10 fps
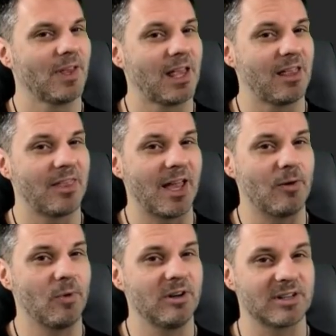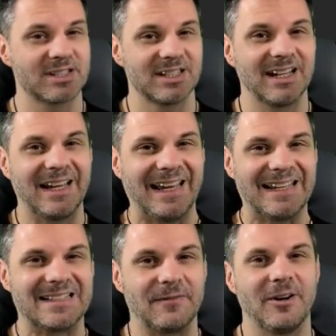That works.
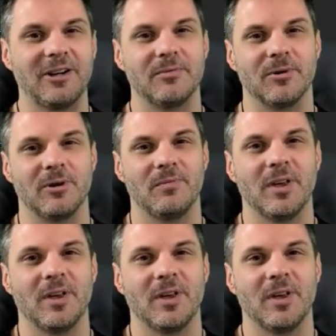It's a variable.